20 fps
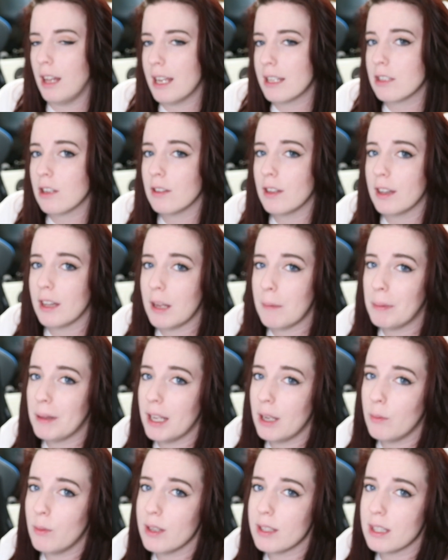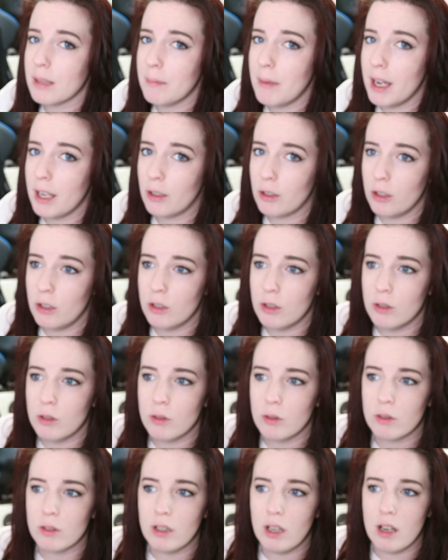last song that they played was the
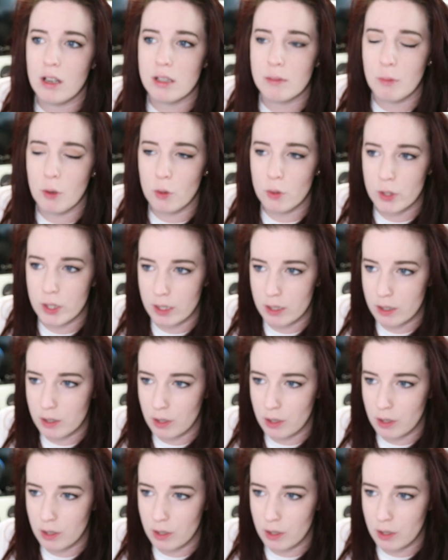Microcosmosis